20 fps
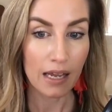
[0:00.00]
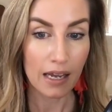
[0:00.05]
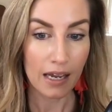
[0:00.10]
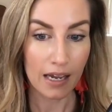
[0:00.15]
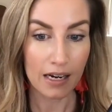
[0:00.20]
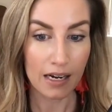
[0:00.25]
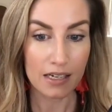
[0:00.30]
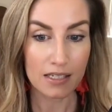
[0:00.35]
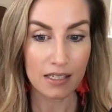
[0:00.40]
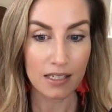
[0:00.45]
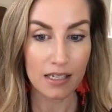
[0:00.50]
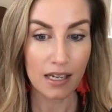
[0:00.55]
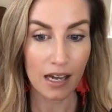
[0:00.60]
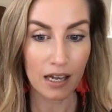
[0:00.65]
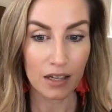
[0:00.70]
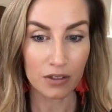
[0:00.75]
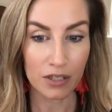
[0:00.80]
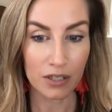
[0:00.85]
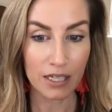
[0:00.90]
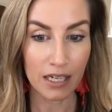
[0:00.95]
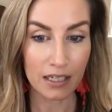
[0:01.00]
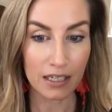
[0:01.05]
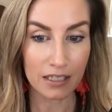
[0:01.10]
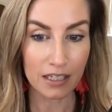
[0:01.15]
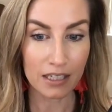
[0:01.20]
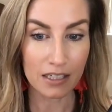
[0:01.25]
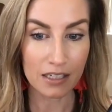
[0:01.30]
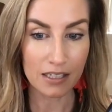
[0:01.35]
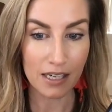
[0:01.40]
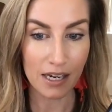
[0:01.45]
And I see Ellery on
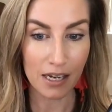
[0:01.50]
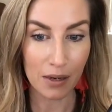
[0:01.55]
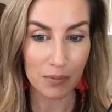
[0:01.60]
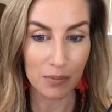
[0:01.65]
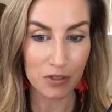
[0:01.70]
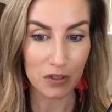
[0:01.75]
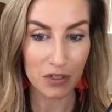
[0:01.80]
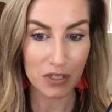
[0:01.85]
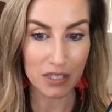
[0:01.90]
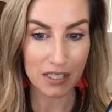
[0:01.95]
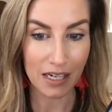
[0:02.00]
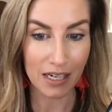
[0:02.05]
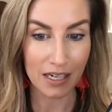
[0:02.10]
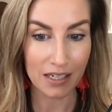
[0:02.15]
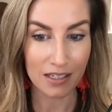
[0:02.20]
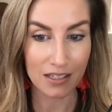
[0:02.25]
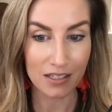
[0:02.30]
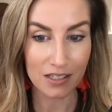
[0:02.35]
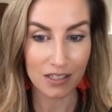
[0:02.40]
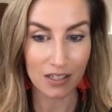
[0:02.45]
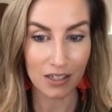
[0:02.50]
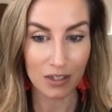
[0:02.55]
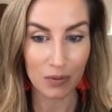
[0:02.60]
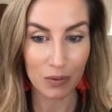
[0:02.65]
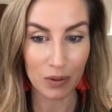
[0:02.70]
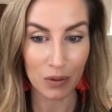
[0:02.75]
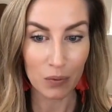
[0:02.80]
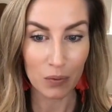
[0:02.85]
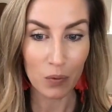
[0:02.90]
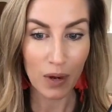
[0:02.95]
here saying, I'm so excited to
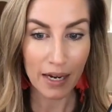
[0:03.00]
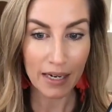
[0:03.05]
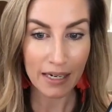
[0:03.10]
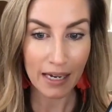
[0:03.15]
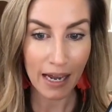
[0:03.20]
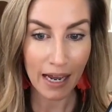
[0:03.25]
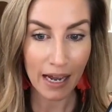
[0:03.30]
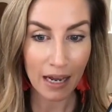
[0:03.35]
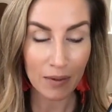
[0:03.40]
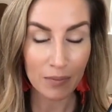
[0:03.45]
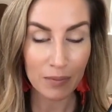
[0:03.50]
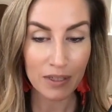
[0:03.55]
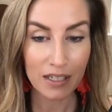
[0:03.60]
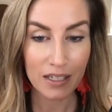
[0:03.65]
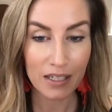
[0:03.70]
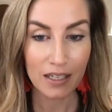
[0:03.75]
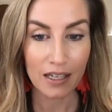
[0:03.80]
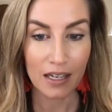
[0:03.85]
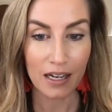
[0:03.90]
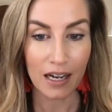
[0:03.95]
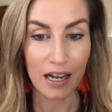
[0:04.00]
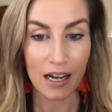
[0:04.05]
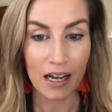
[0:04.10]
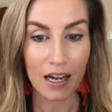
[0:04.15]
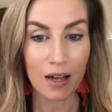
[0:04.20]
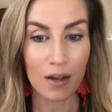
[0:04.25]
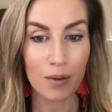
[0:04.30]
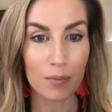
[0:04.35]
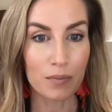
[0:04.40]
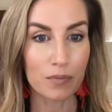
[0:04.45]
start with YNAB.
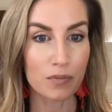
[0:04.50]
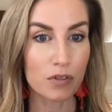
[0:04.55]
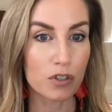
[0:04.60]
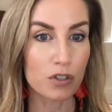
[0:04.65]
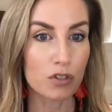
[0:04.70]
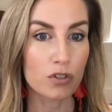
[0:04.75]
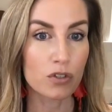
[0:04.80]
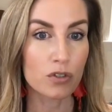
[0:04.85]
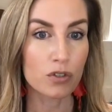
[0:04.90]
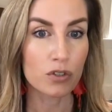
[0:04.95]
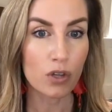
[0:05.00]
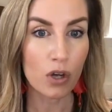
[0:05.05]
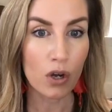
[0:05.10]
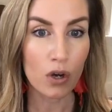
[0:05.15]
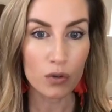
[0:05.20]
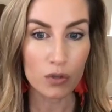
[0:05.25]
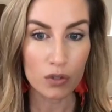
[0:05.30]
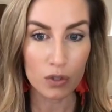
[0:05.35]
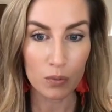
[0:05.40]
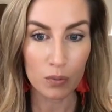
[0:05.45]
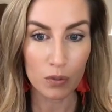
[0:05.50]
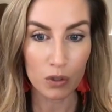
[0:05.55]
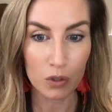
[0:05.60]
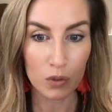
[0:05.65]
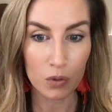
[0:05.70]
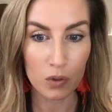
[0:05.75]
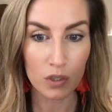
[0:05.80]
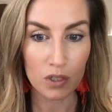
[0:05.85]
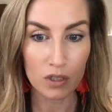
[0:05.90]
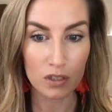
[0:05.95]
So super
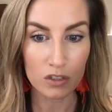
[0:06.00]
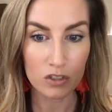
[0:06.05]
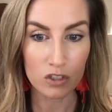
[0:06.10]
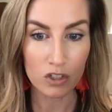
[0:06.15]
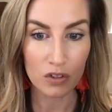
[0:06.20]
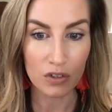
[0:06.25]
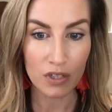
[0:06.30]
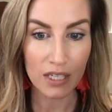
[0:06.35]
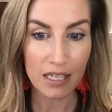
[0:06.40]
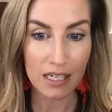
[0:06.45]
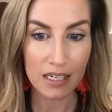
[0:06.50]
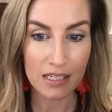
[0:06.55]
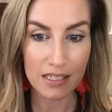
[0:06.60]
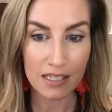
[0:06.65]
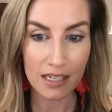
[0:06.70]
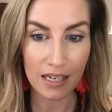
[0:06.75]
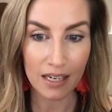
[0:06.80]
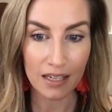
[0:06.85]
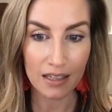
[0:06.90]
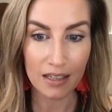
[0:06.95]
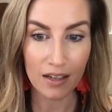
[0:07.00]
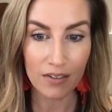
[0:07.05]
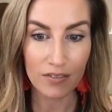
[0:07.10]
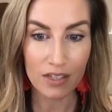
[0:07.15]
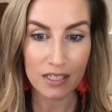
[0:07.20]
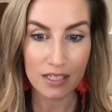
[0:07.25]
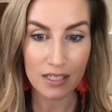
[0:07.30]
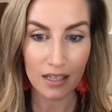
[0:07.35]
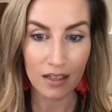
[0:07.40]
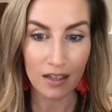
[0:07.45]
cool. Jolene is saying, I'd love
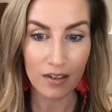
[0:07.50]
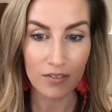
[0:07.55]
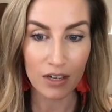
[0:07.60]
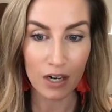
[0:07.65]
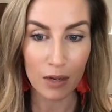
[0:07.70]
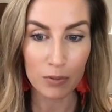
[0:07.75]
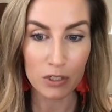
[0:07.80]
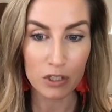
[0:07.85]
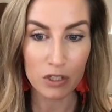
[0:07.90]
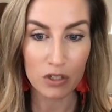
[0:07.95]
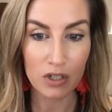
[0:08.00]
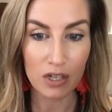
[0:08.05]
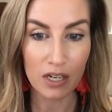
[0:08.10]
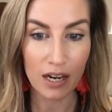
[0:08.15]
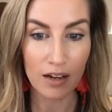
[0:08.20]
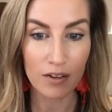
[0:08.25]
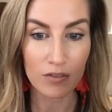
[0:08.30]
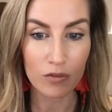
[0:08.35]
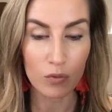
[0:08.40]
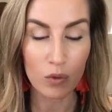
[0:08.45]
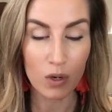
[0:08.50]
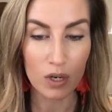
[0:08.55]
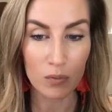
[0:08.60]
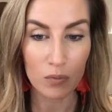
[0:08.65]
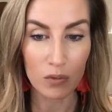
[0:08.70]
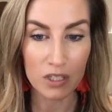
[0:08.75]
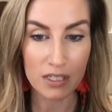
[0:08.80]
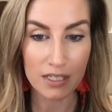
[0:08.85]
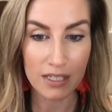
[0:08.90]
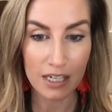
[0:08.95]
this. I'd love an opportunity to have
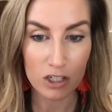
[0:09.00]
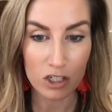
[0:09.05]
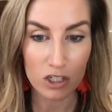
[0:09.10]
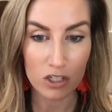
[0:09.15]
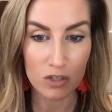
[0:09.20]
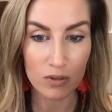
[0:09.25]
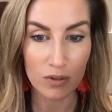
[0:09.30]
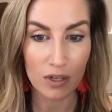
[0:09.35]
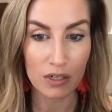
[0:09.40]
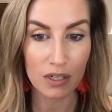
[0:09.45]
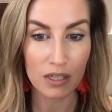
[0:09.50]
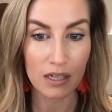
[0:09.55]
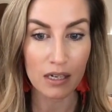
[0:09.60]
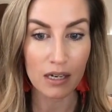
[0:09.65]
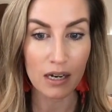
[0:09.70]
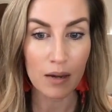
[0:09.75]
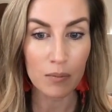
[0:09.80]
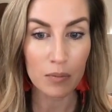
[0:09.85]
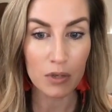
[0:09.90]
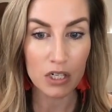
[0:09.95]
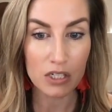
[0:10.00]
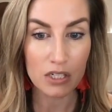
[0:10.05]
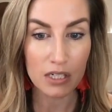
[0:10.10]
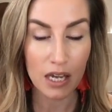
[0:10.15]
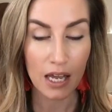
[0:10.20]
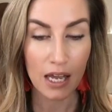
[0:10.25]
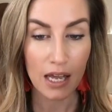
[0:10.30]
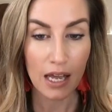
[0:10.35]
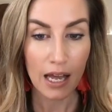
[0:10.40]
one-on-one sessions surrounding the numbers.